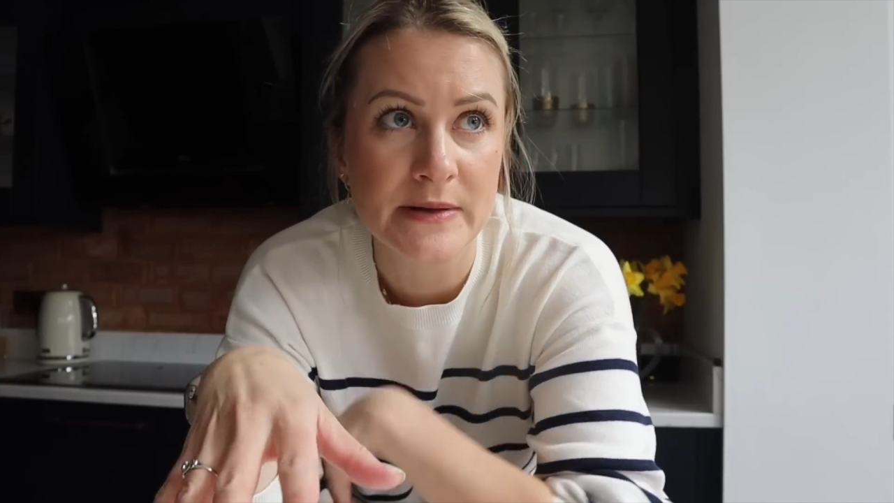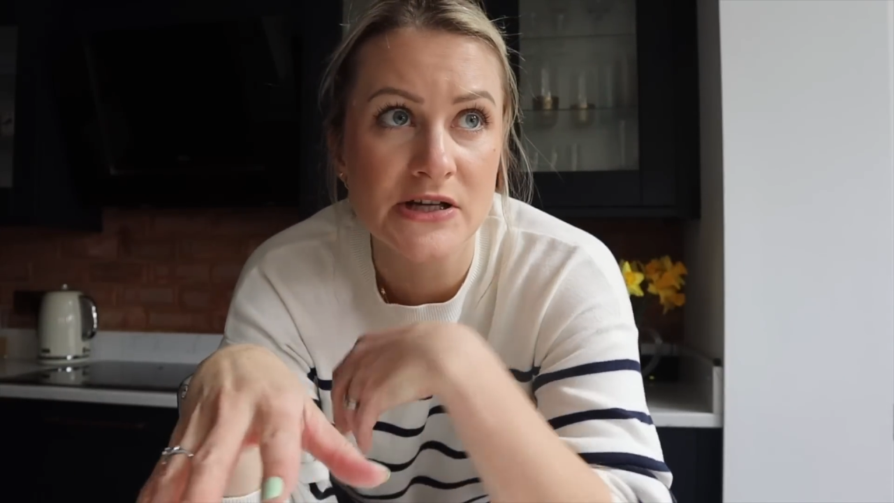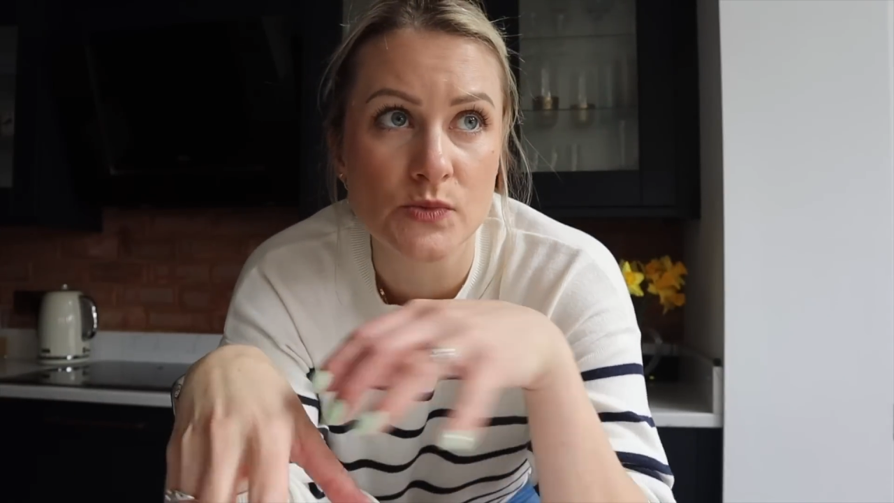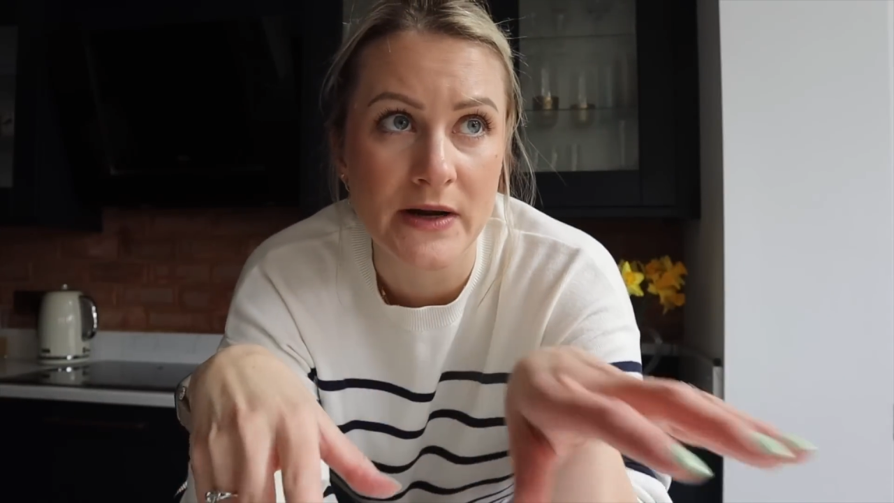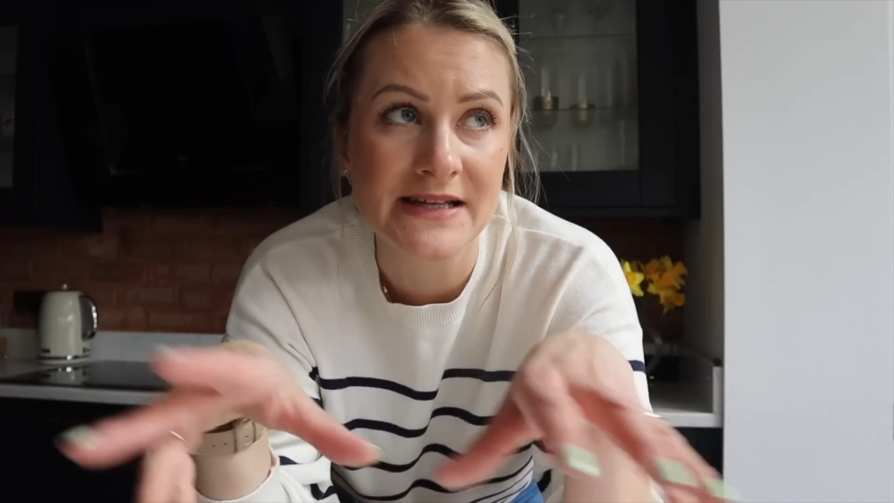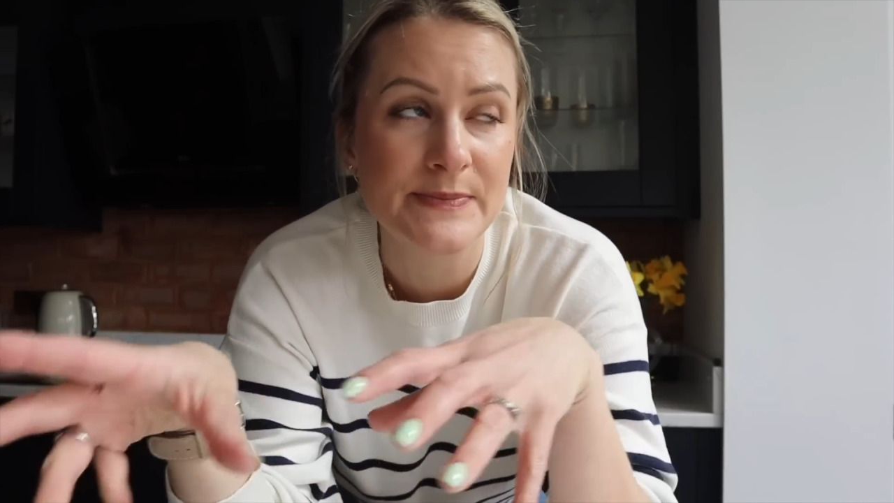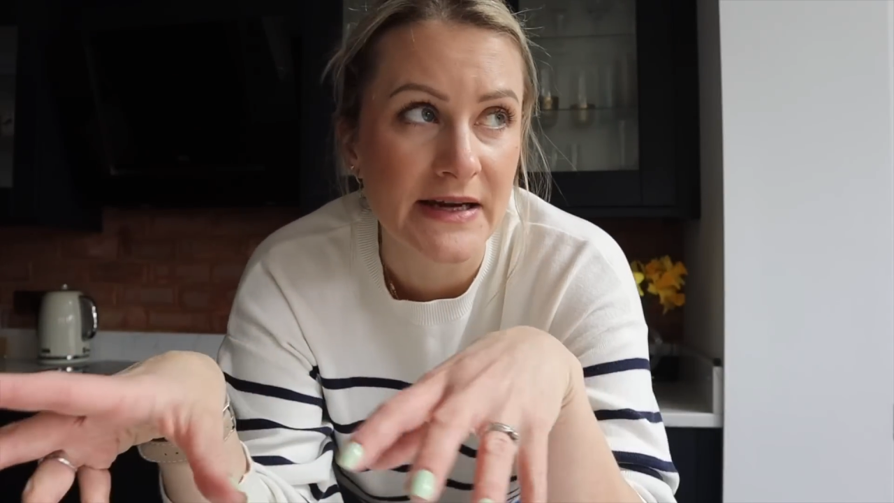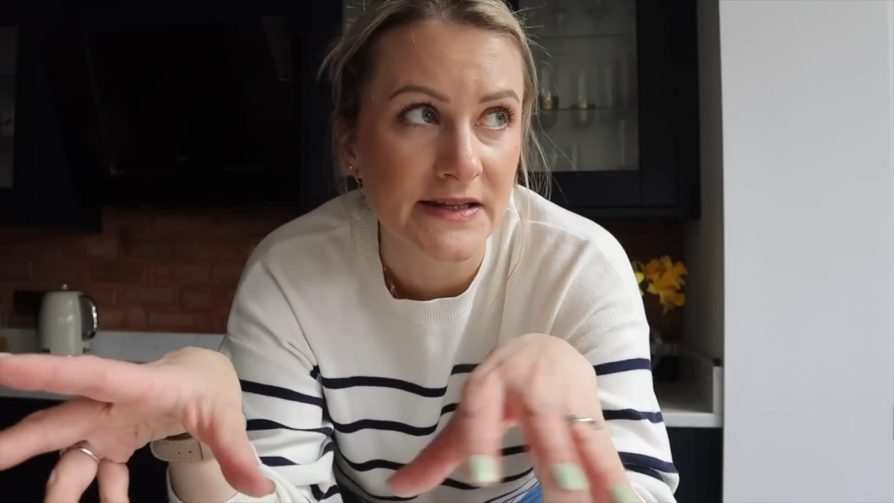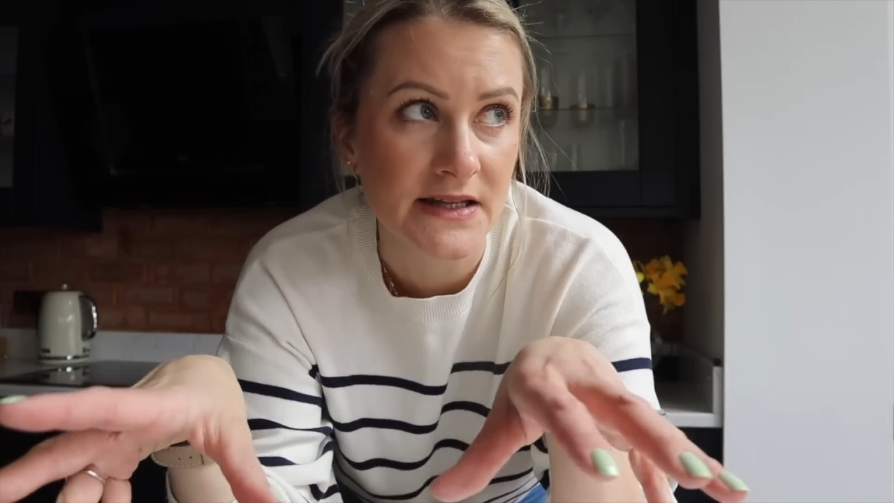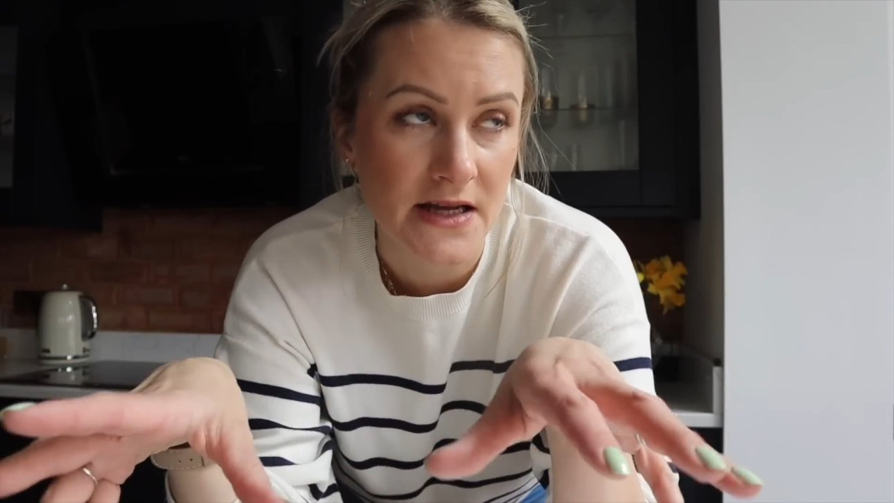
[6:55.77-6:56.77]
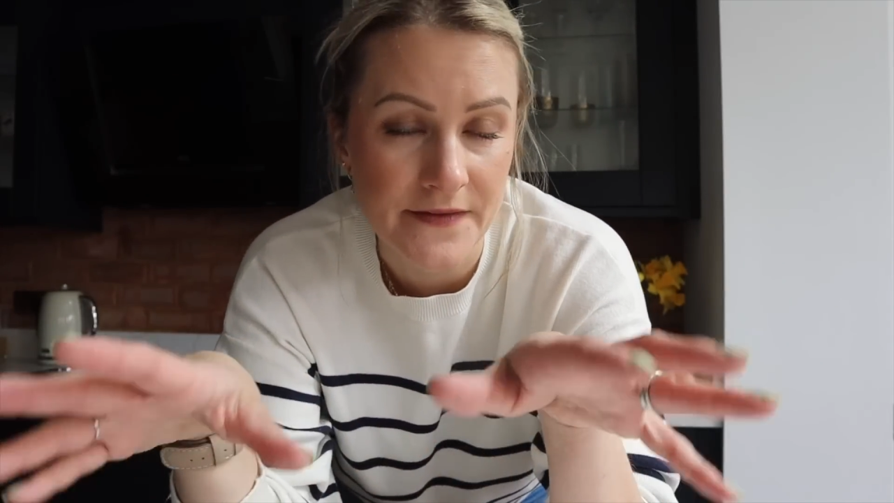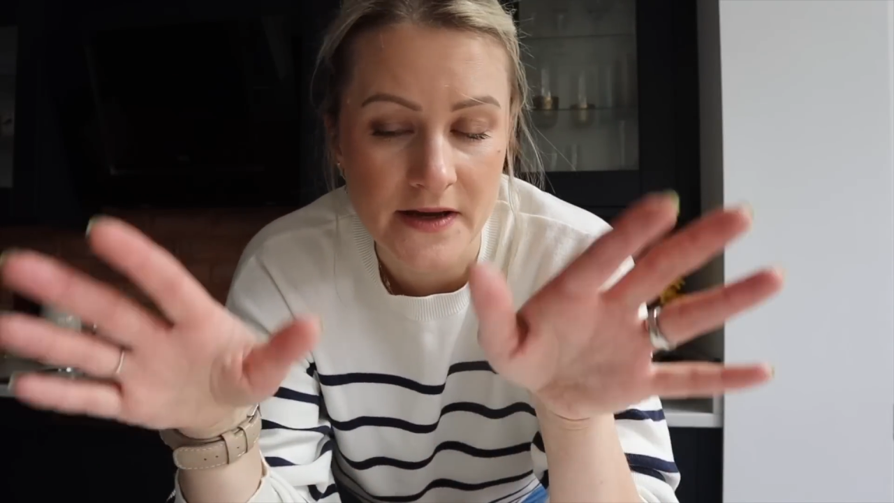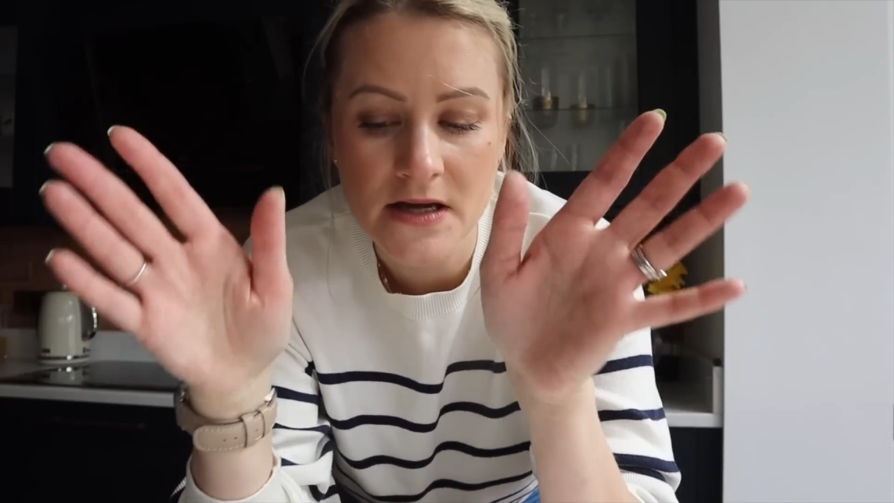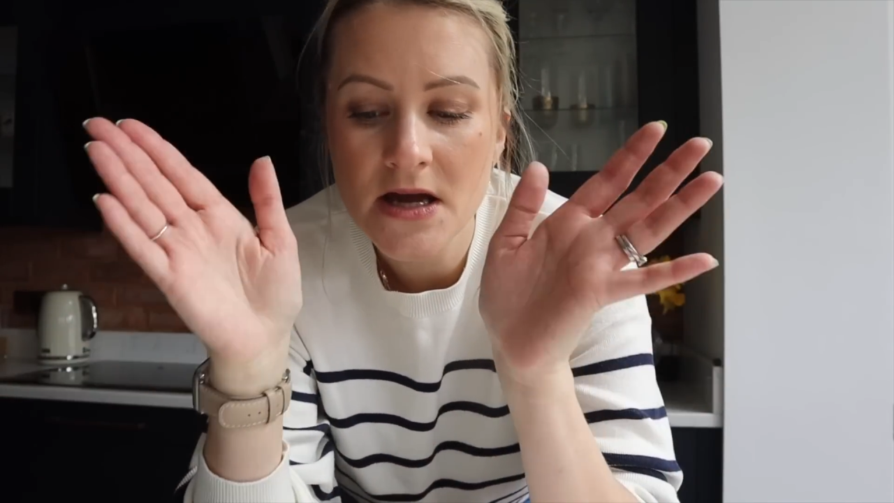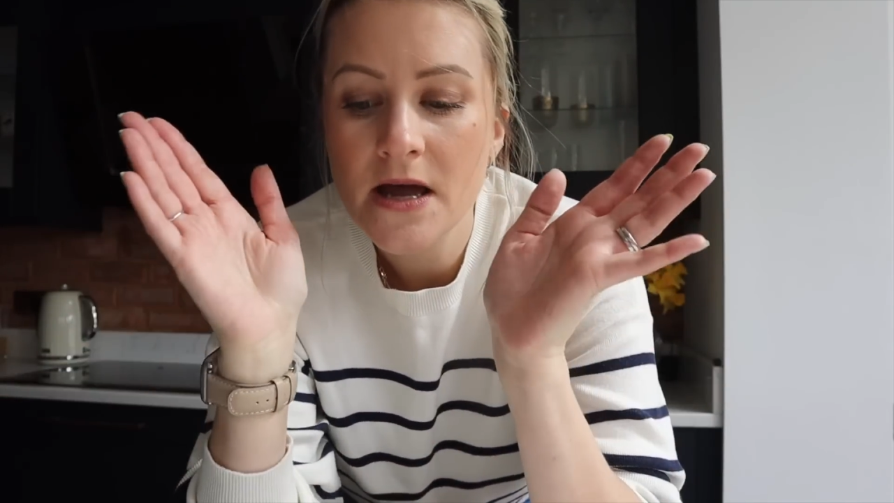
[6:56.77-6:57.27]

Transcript: because one is bigger than the other